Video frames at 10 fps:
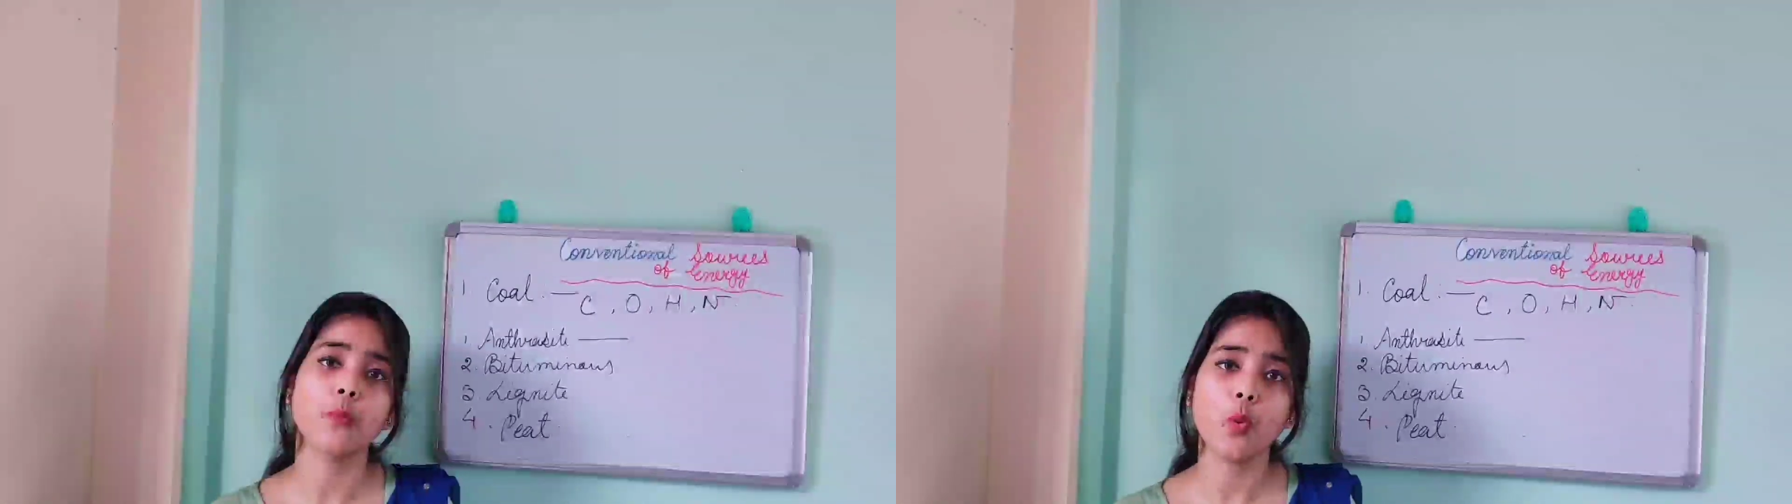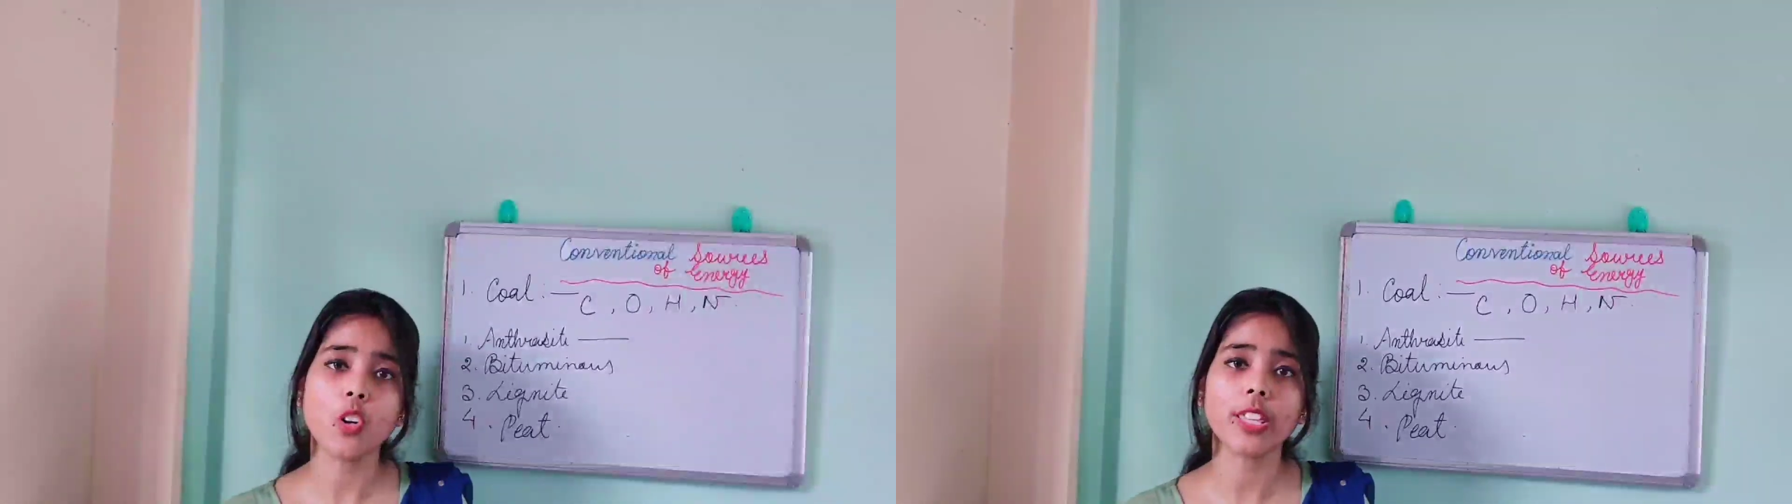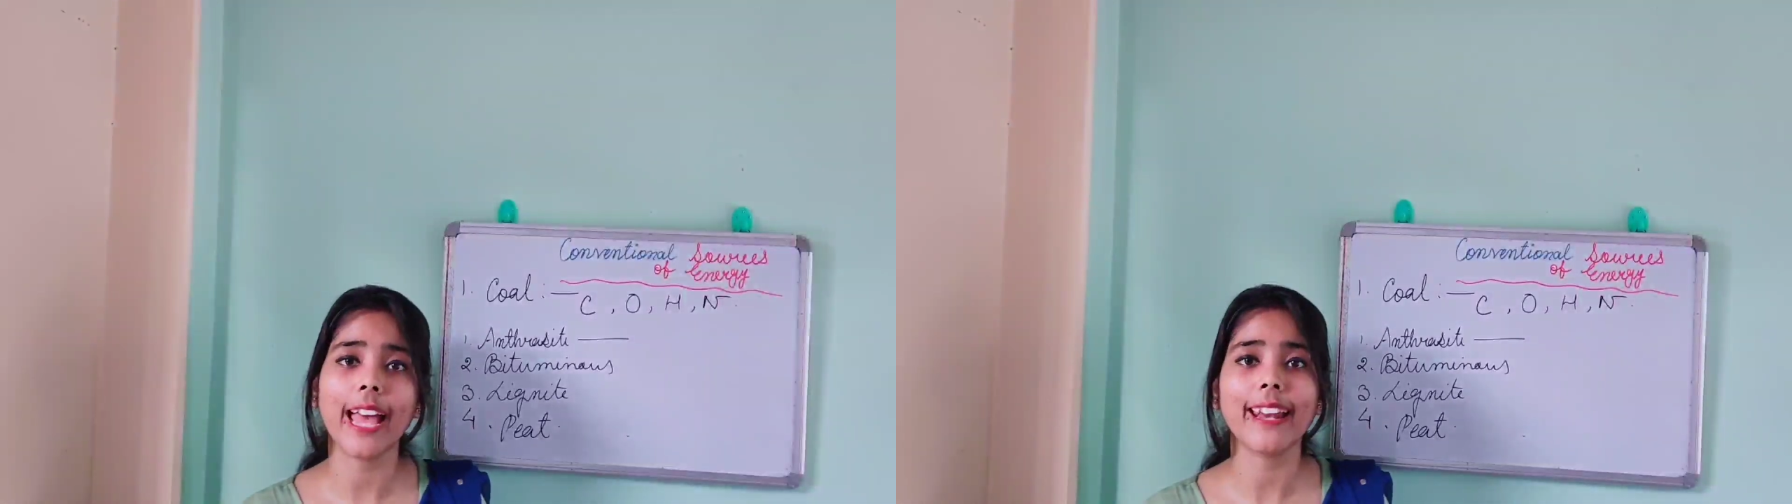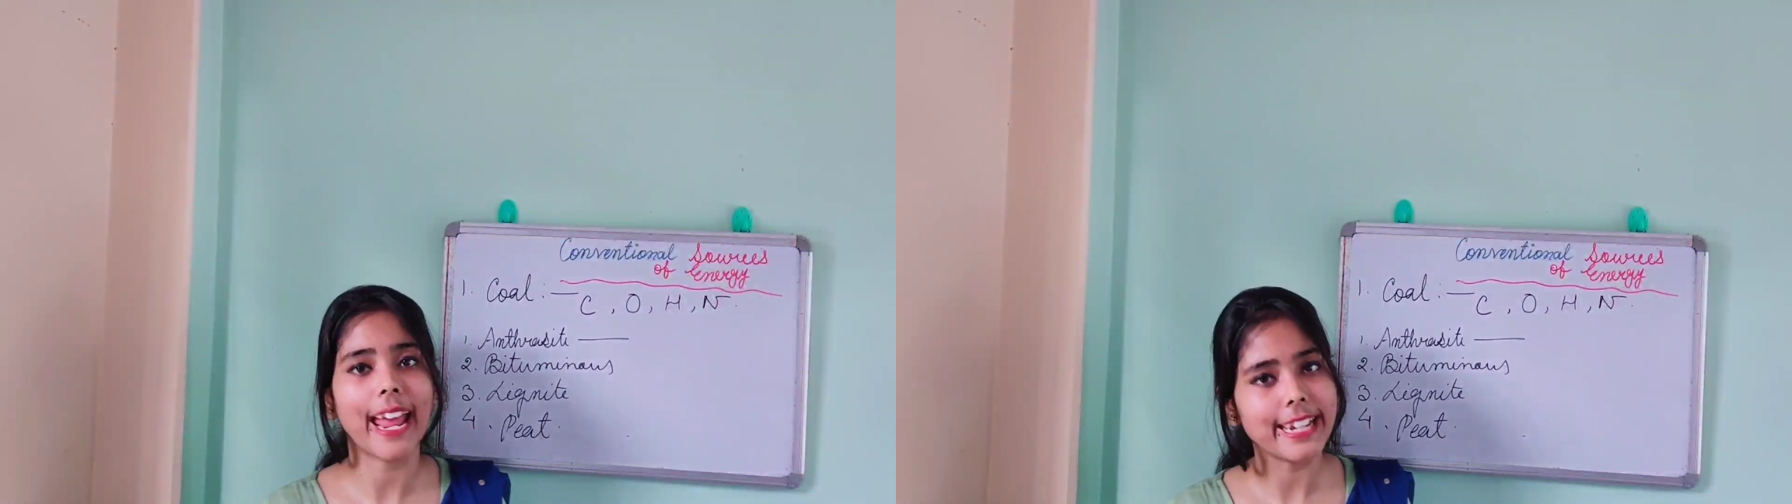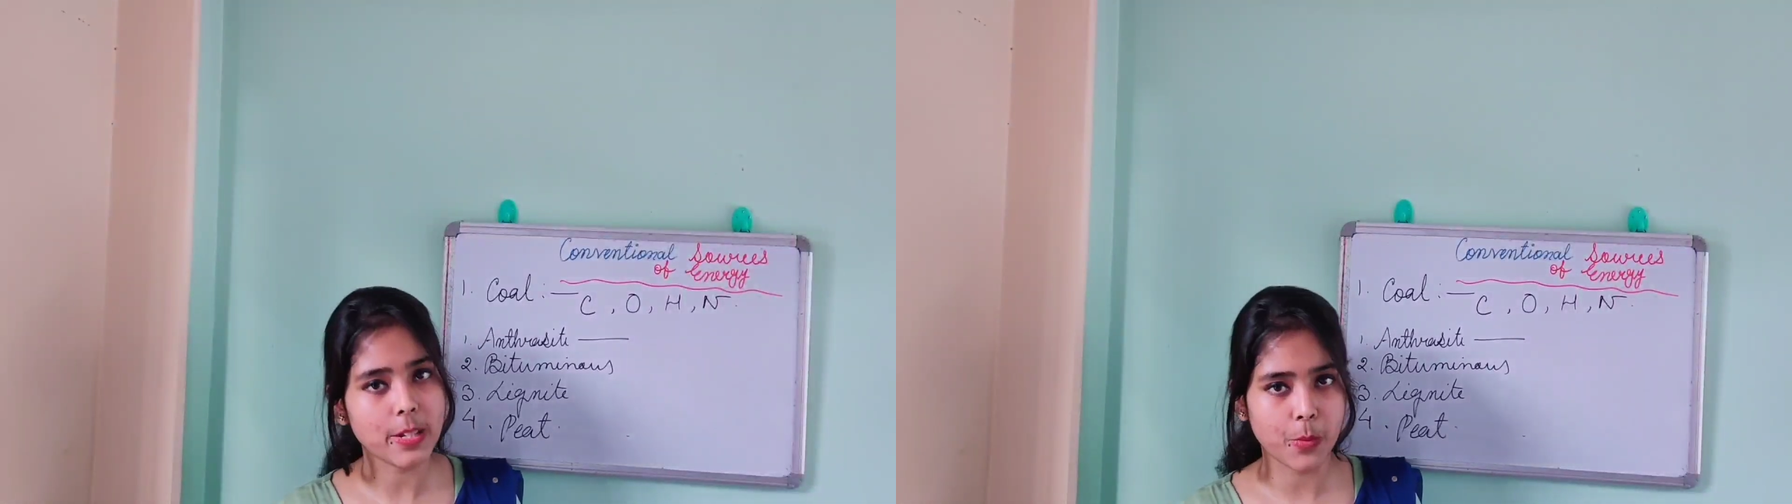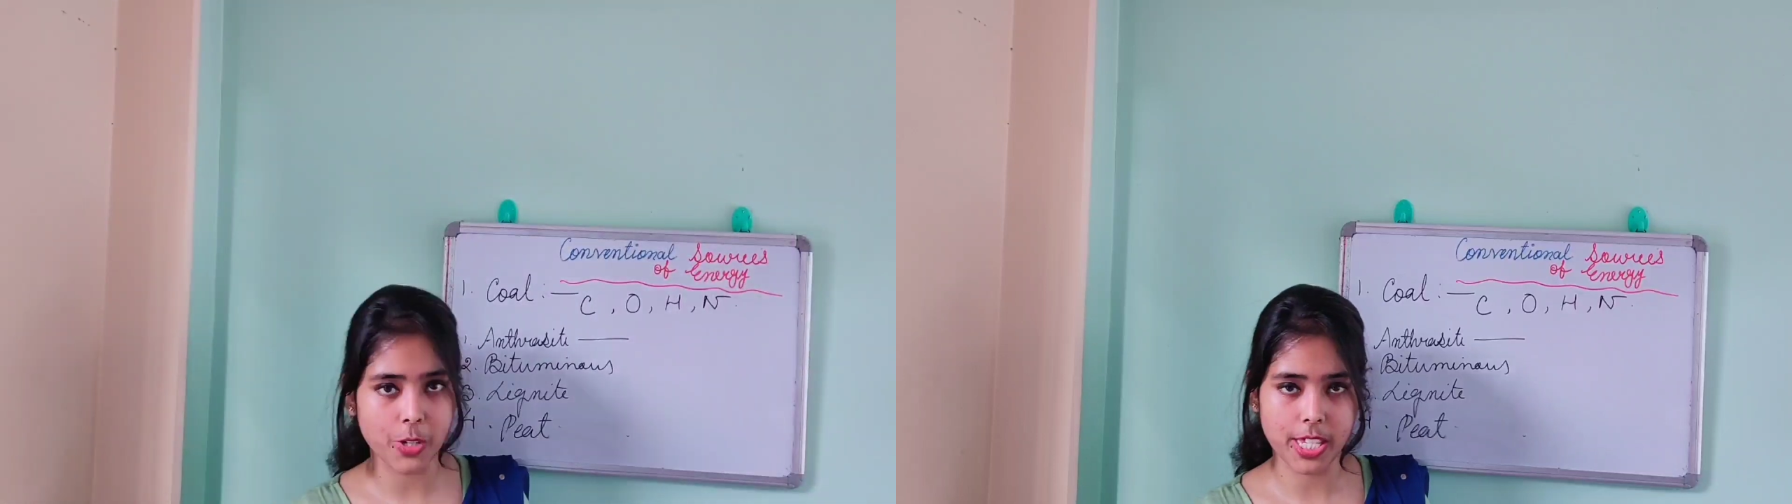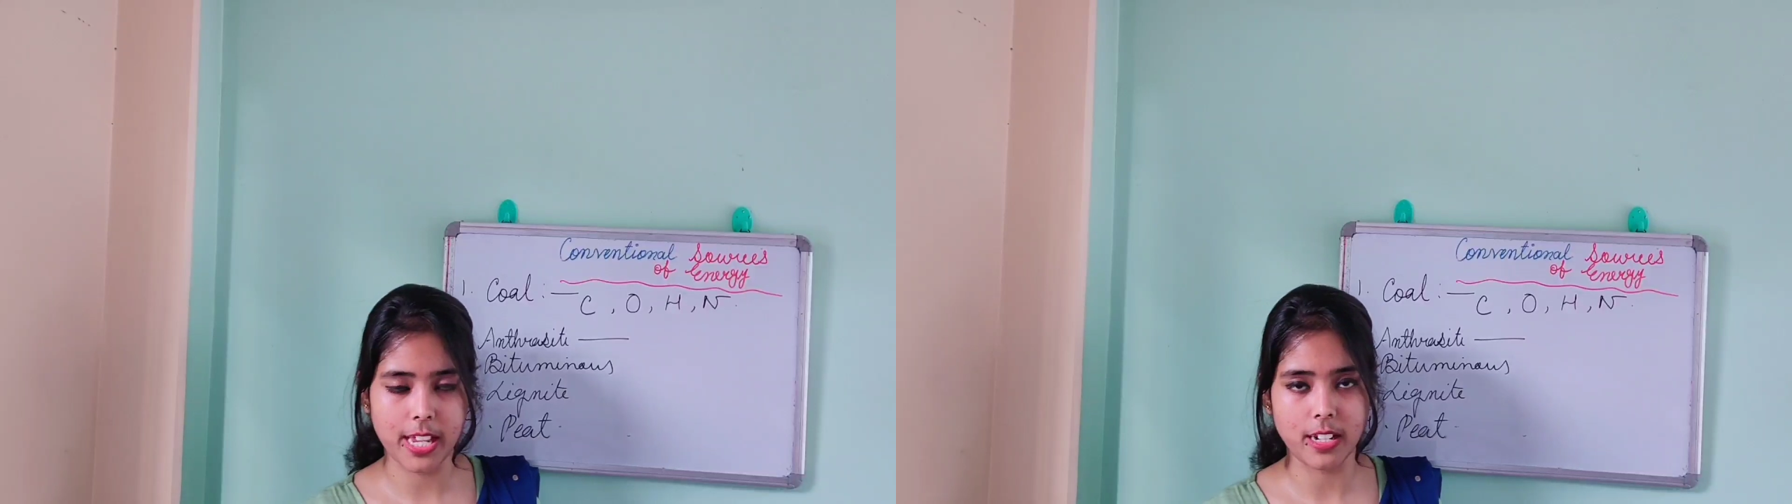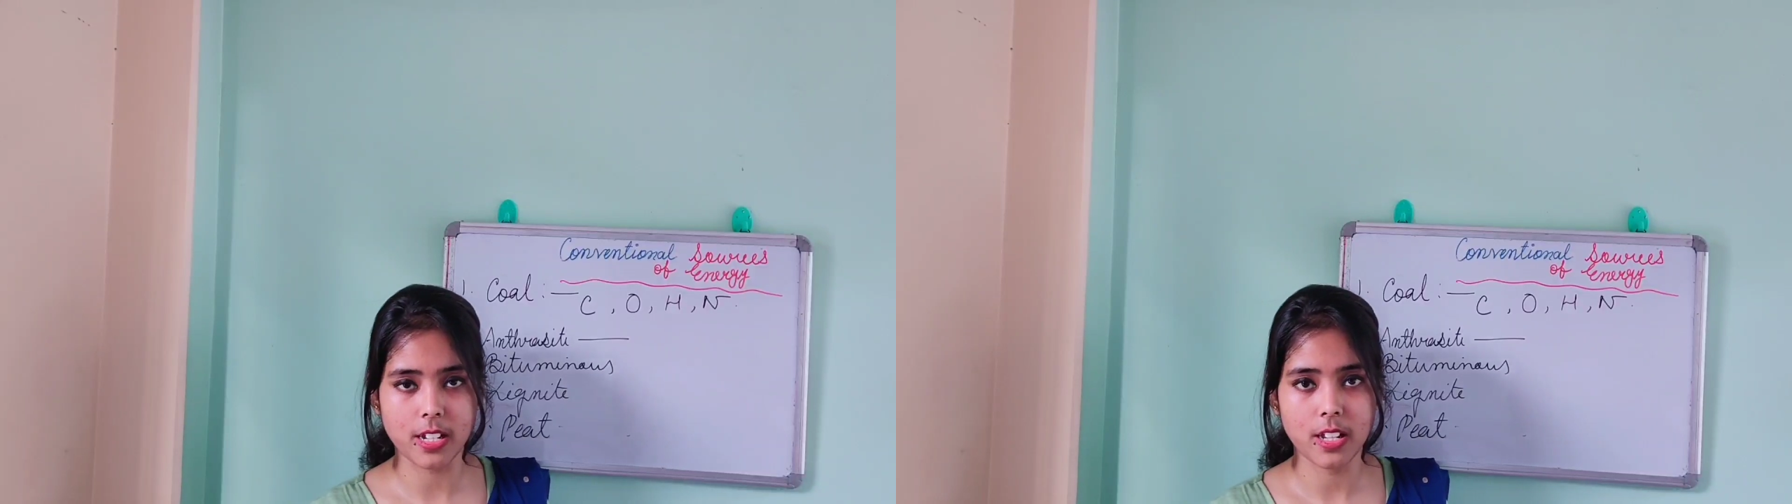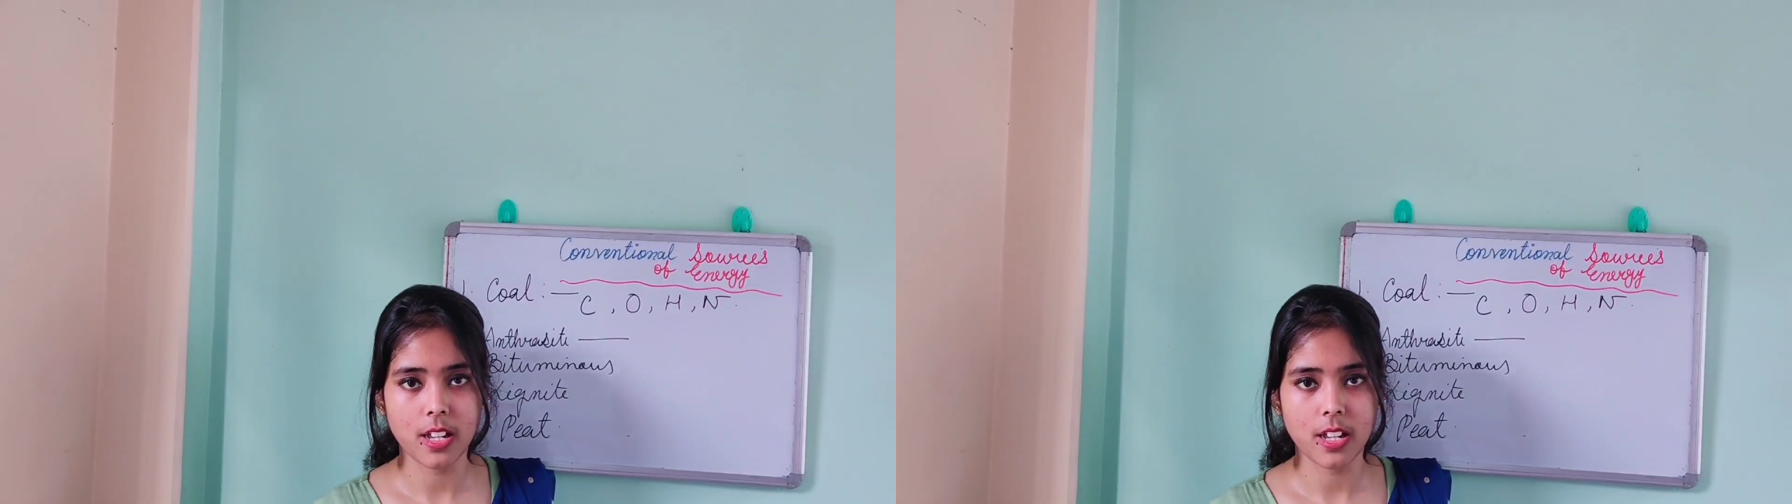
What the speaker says: more than 90%.